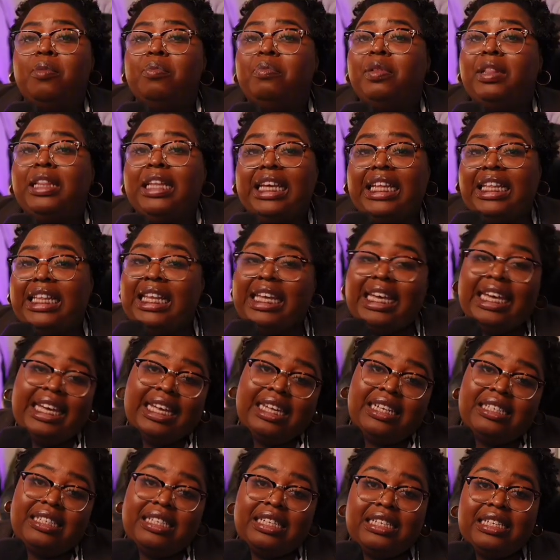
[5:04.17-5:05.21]
completely
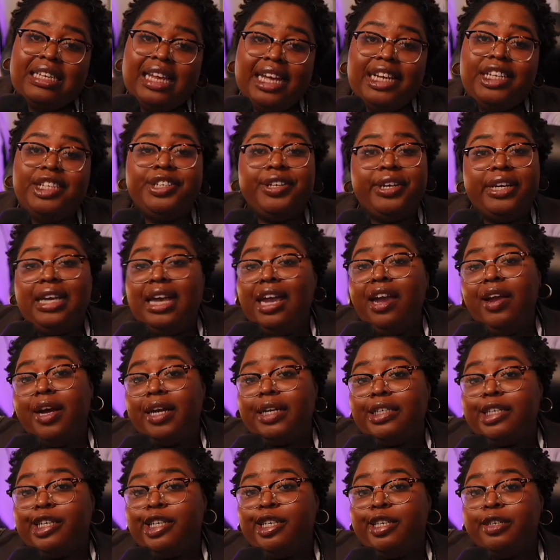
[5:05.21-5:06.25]
against his nature and
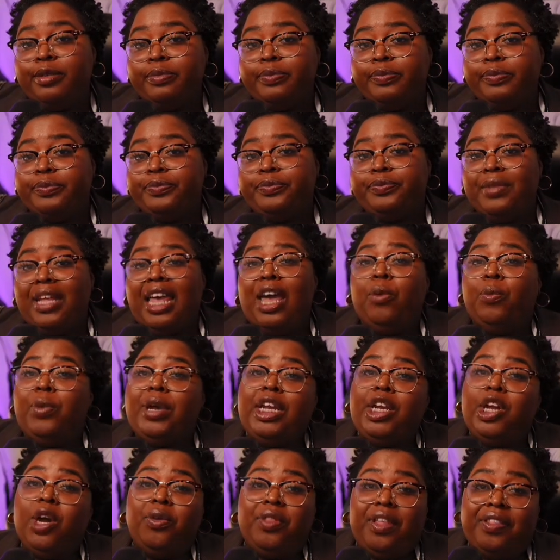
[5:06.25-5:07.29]
character. And
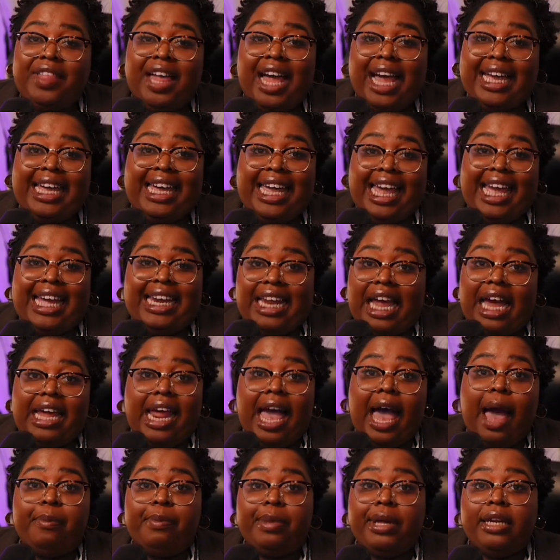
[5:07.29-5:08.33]
we know that that cannot
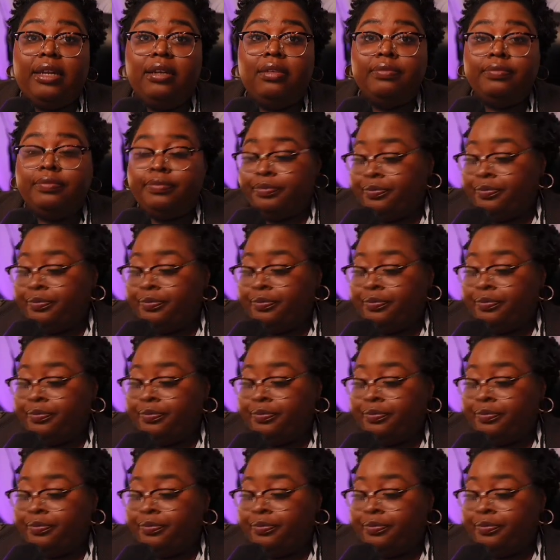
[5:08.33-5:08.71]
happen.